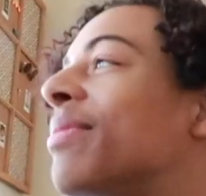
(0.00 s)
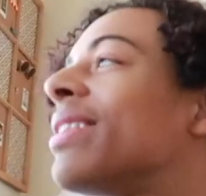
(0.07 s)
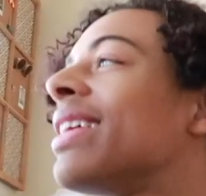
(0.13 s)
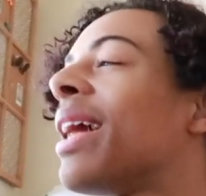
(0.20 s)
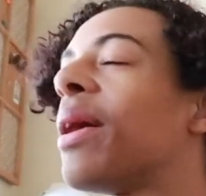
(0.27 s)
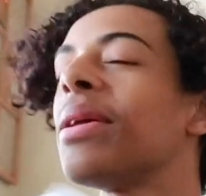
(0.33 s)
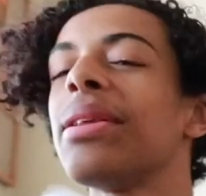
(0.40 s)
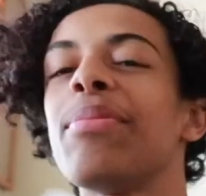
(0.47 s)
But then
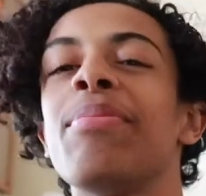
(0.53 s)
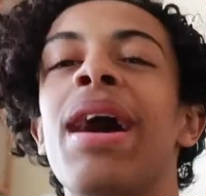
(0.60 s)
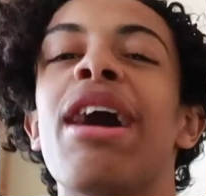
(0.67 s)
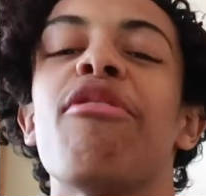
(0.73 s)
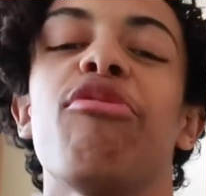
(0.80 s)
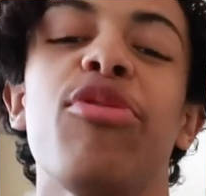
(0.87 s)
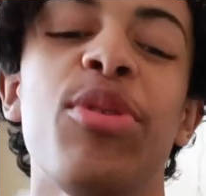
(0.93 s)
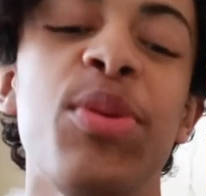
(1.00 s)
I end up
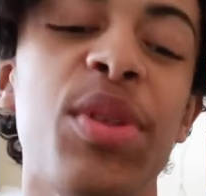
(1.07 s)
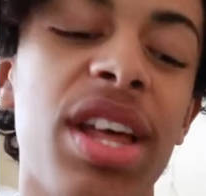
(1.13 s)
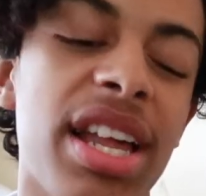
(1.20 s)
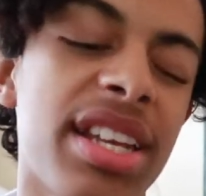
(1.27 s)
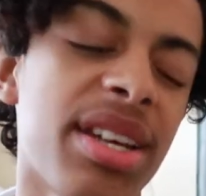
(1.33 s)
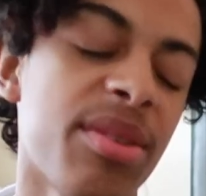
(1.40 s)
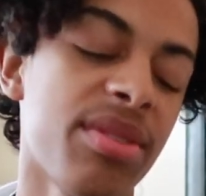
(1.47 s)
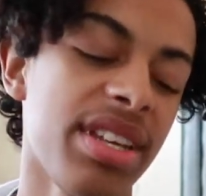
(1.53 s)
buying food that
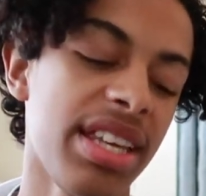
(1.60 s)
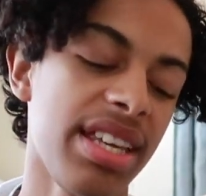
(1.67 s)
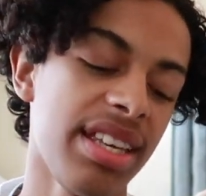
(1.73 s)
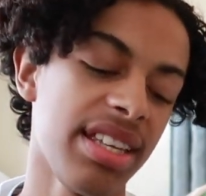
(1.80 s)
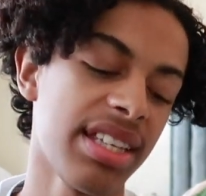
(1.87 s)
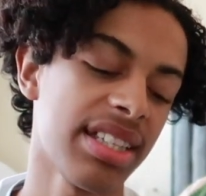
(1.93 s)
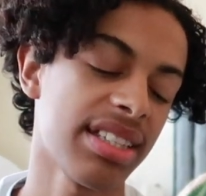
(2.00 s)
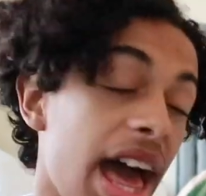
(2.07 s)
I don't
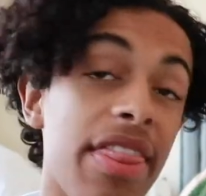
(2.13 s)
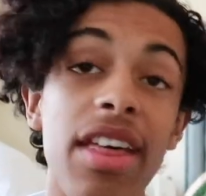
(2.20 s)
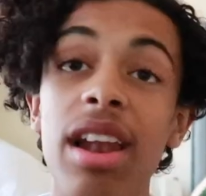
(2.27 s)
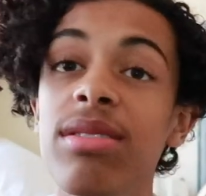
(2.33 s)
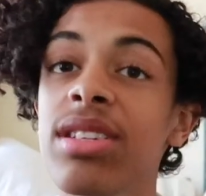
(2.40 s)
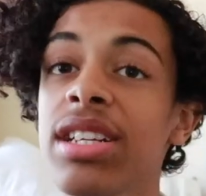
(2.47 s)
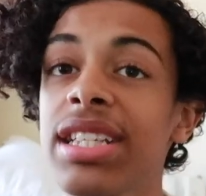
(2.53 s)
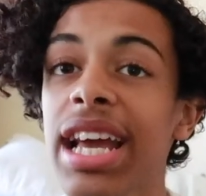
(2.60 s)
need. I thought I
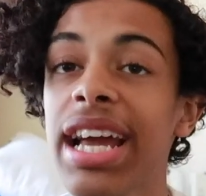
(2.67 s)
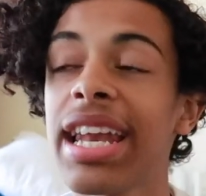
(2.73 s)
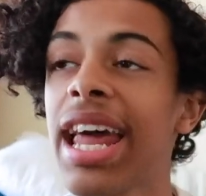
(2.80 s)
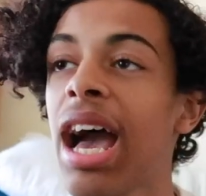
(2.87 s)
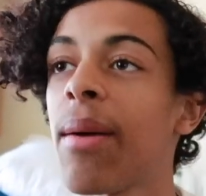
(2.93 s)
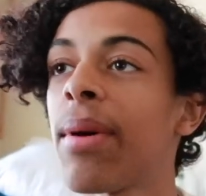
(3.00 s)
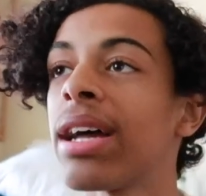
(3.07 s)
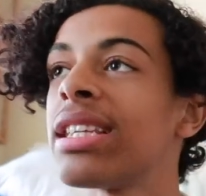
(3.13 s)
was gonna take a
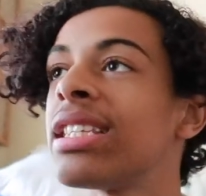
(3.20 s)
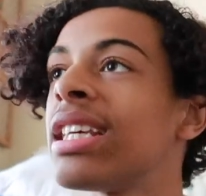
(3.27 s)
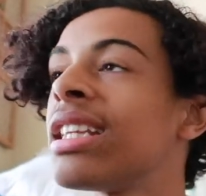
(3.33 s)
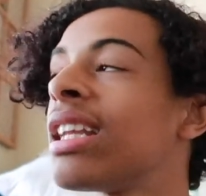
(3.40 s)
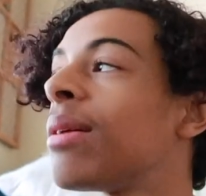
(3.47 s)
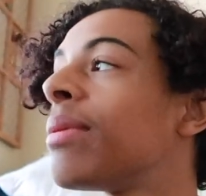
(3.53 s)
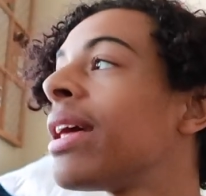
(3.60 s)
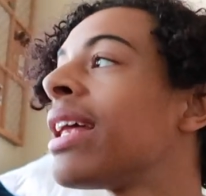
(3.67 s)
nap, but I just
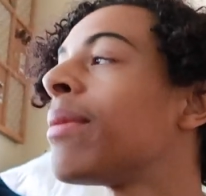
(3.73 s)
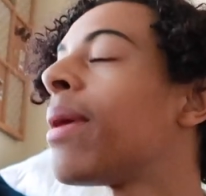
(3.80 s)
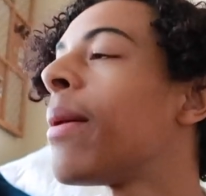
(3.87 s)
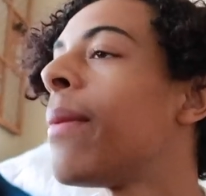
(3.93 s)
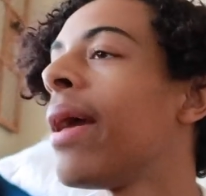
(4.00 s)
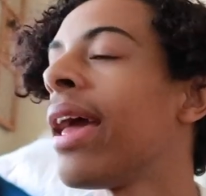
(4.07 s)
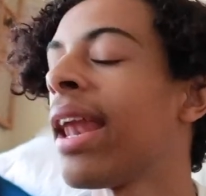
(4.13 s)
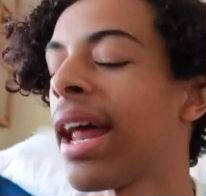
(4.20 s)
ended up laying in my
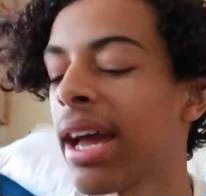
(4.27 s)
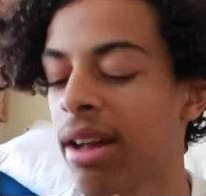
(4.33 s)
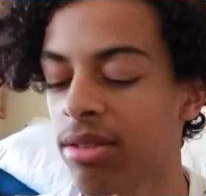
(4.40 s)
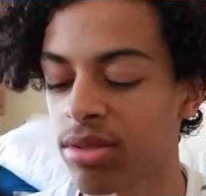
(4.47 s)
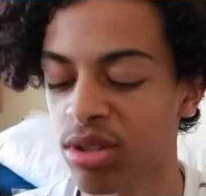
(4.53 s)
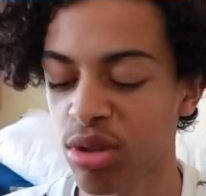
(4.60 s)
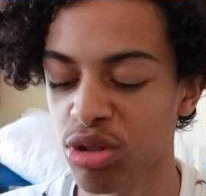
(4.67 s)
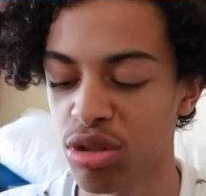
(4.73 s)
bed and I got
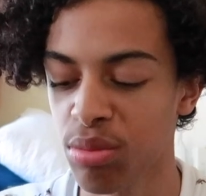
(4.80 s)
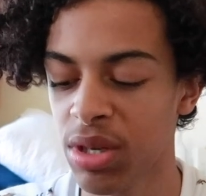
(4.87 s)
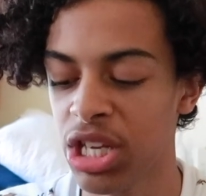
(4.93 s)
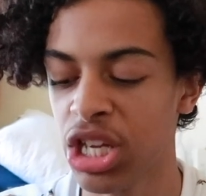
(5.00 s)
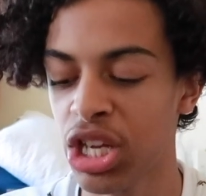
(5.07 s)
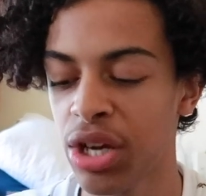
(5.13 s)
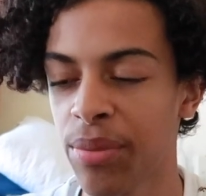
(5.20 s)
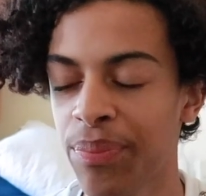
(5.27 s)
on social
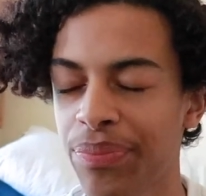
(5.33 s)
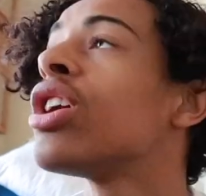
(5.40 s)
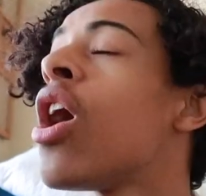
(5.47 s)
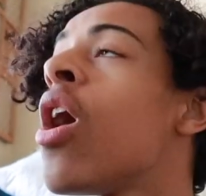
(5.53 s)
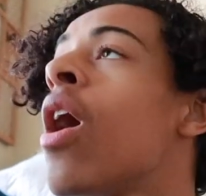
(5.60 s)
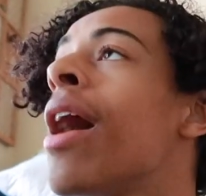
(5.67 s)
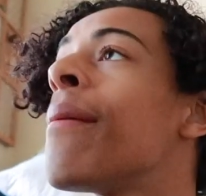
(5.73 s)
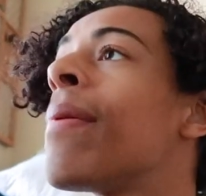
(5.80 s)
media.
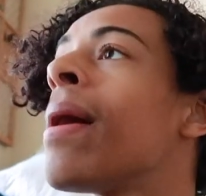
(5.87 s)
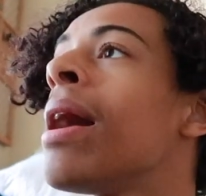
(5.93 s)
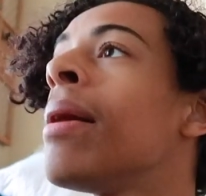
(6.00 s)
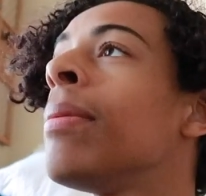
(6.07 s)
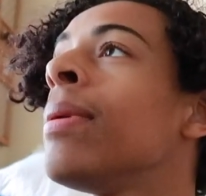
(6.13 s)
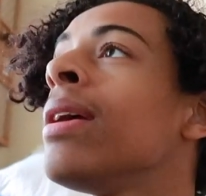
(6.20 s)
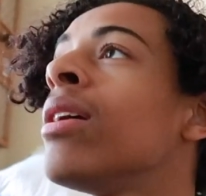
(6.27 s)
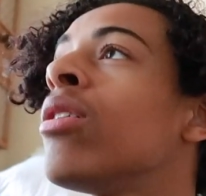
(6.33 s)
So I
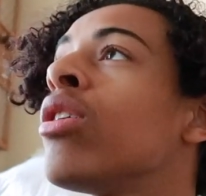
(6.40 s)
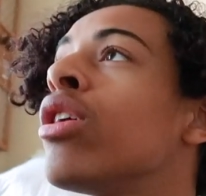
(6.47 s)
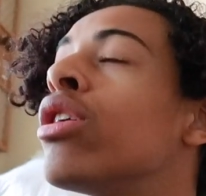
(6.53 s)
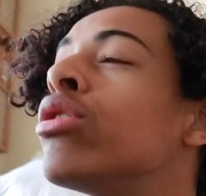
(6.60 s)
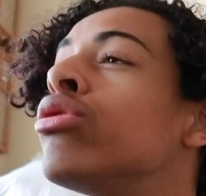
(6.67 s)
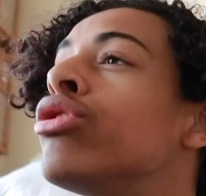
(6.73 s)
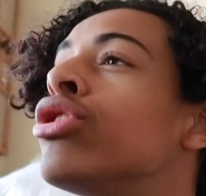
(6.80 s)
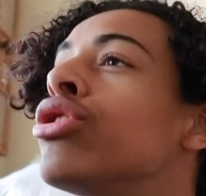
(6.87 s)
probably will
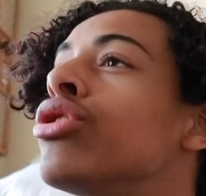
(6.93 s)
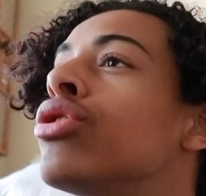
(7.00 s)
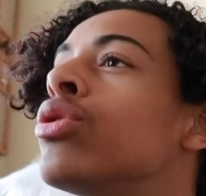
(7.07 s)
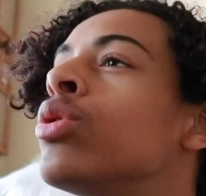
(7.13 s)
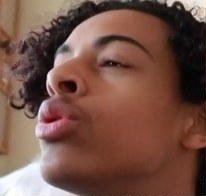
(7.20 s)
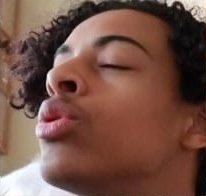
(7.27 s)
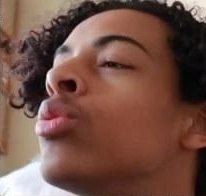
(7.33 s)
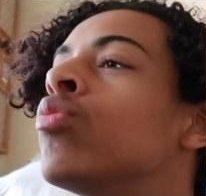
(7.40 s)
go
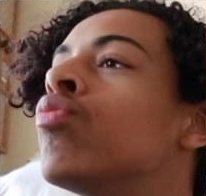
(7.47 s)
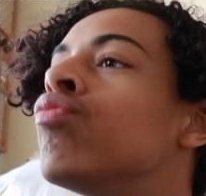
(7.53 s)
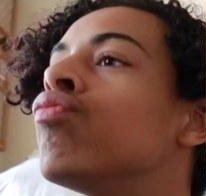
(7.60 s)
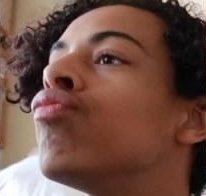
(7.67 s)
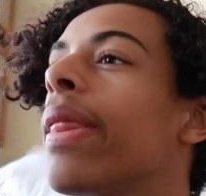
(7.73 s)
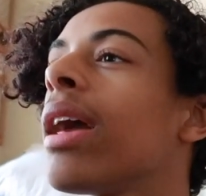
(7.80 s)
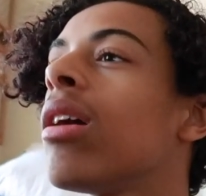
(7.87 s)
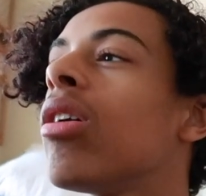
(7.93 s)
to,
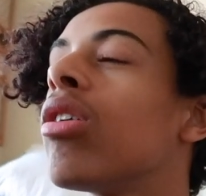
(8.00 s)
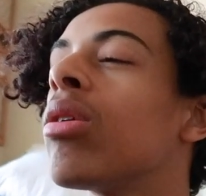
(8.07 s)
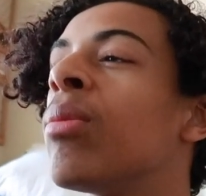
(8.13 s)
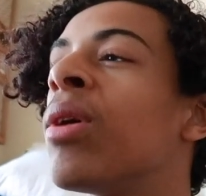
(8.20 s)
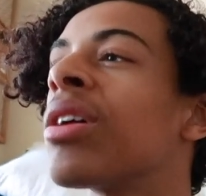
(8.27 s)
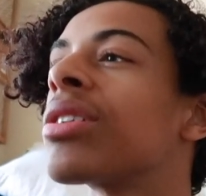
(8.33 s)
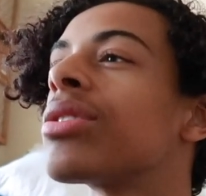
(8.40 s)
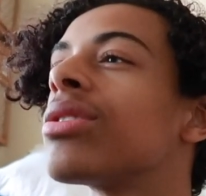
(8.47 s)
I think I'll go to
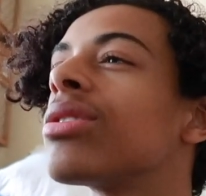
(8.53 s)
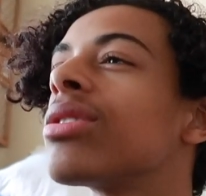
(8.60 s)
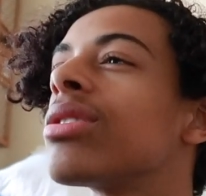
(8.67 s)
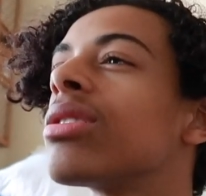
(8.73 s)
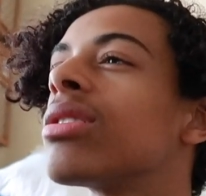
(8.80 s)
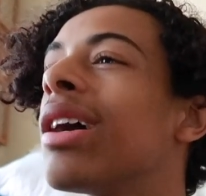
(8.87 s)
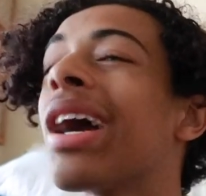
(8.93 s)
Marshall's.